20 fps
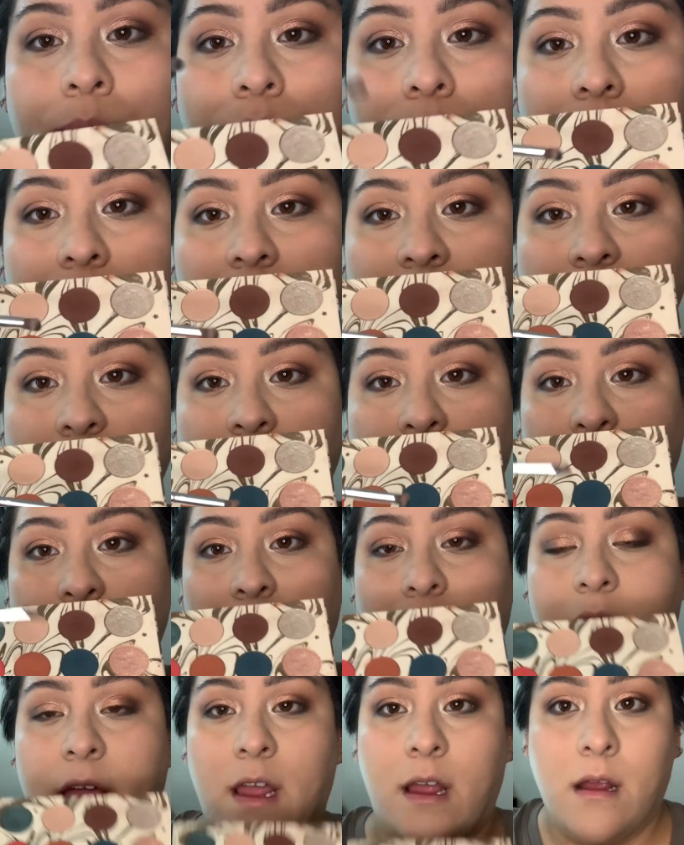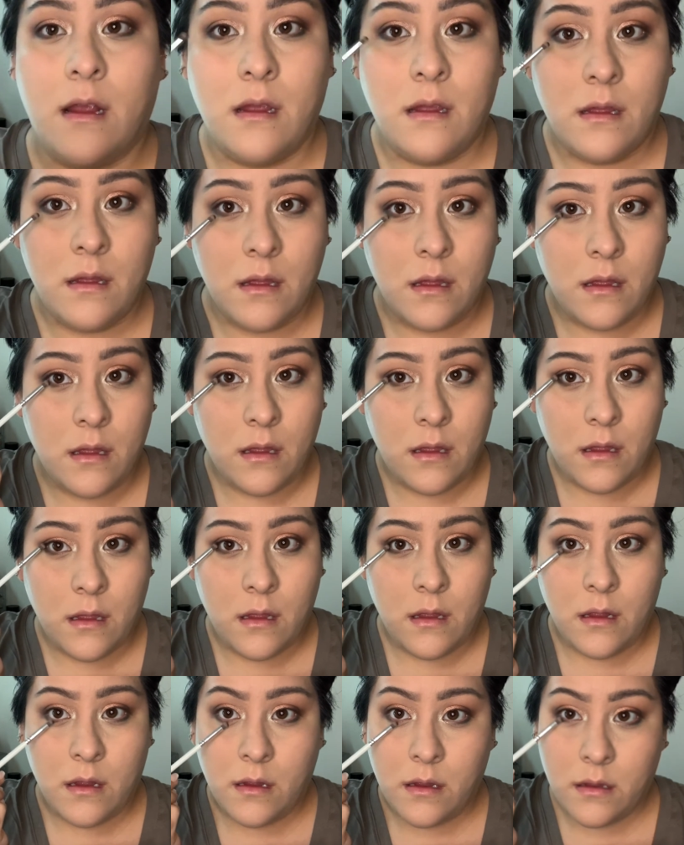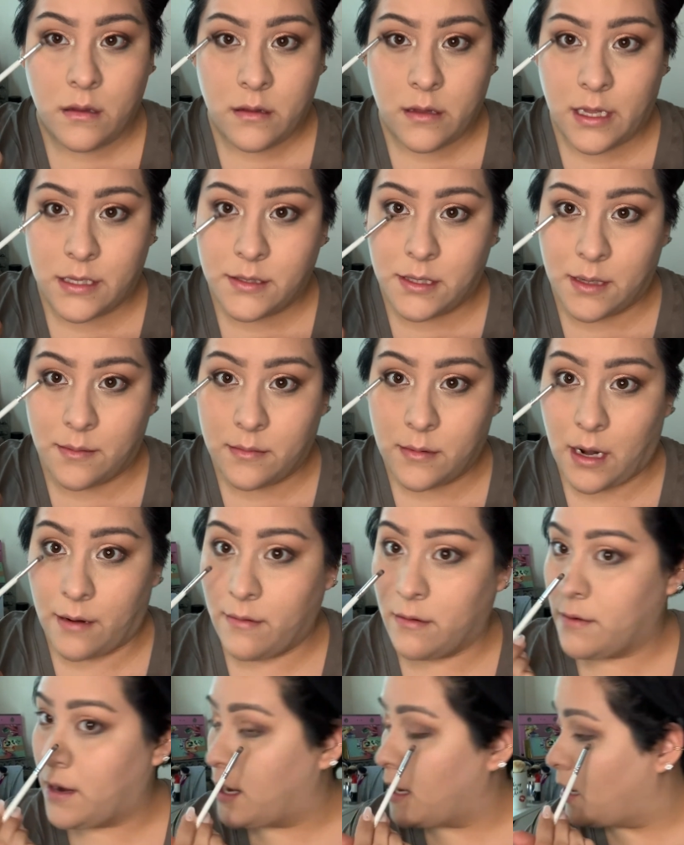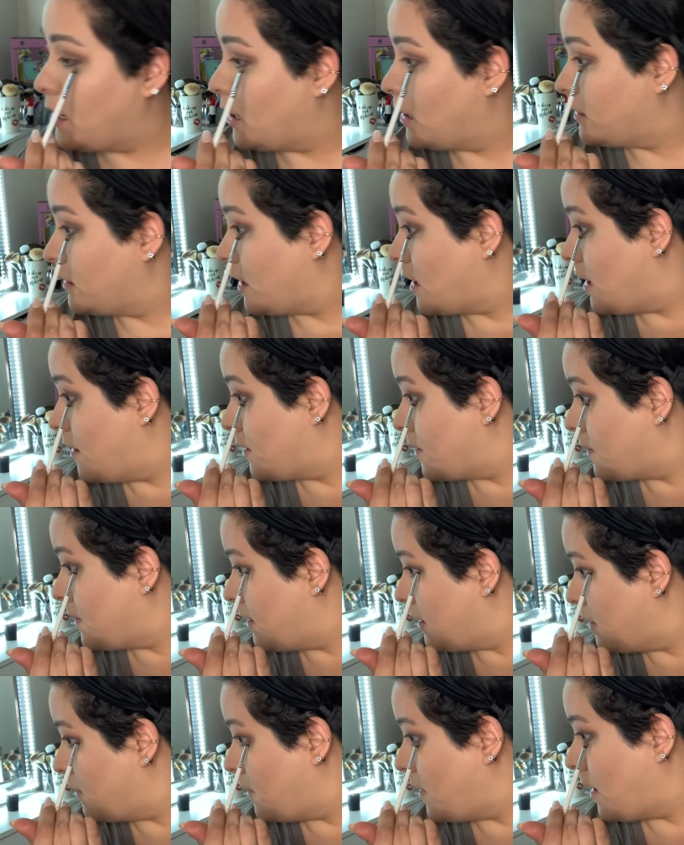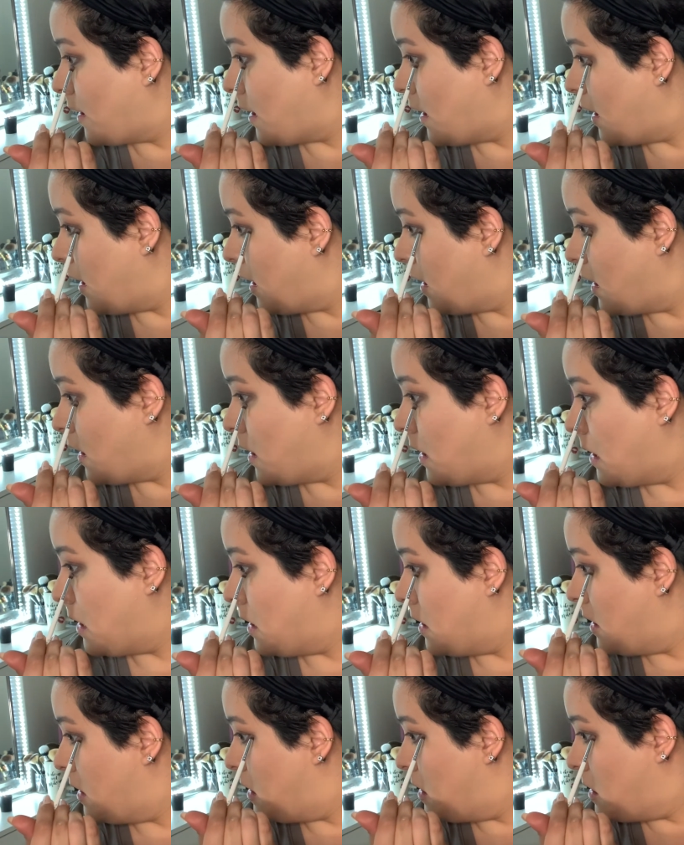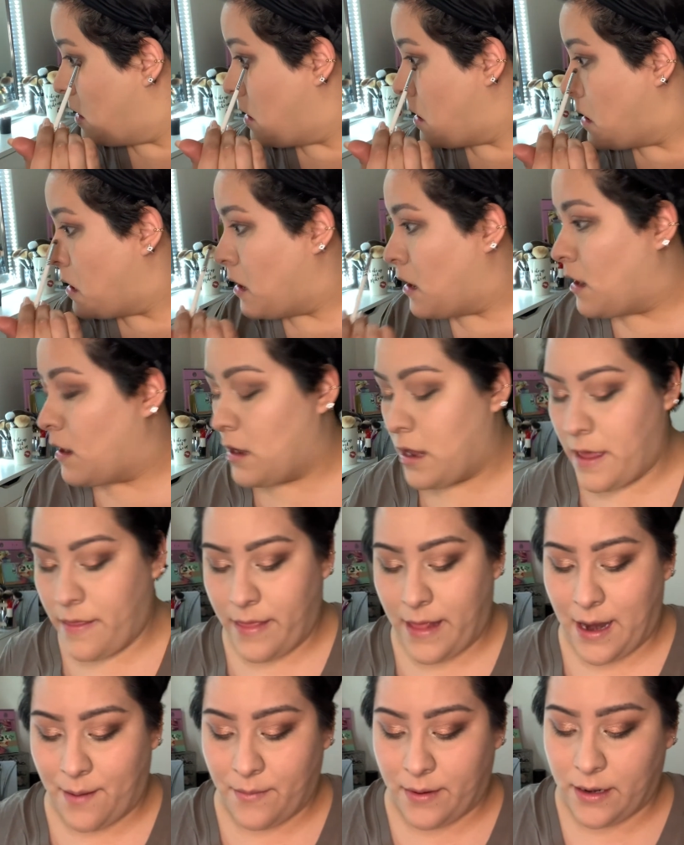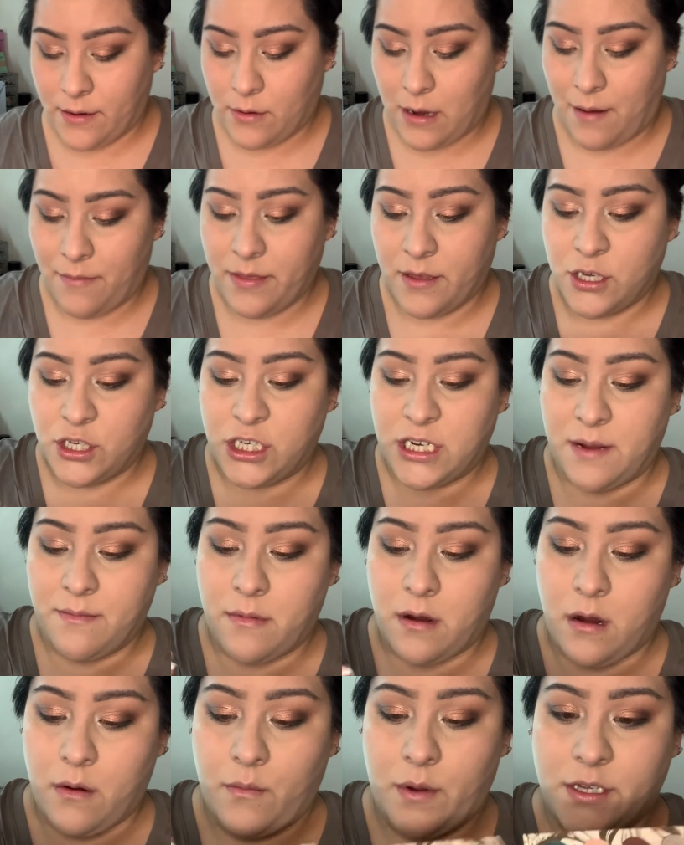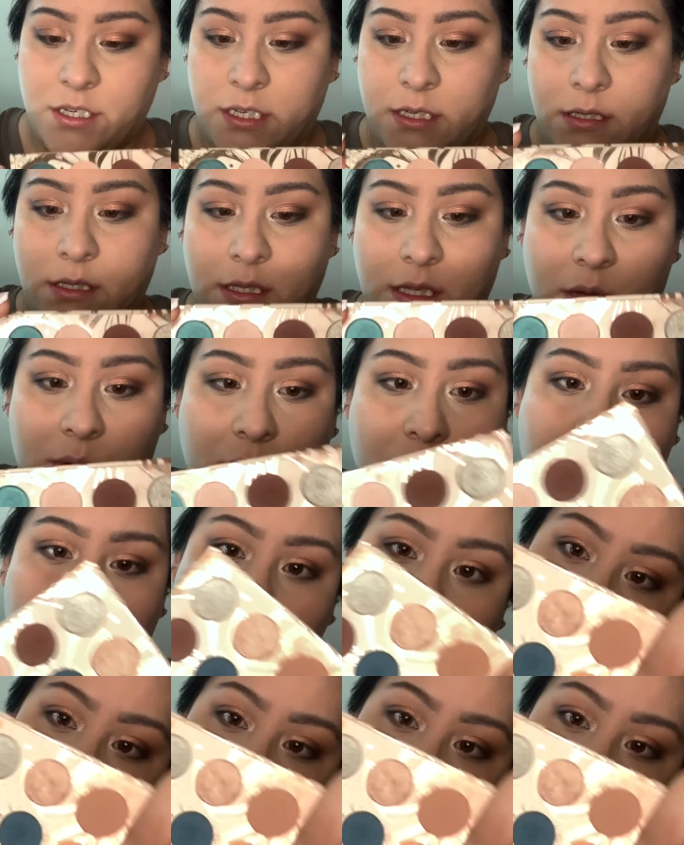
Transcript: This blue right here. That's what I'm grabbing right here on the outer part of my eye. And then I'm gonna grab the shimmer, which is the one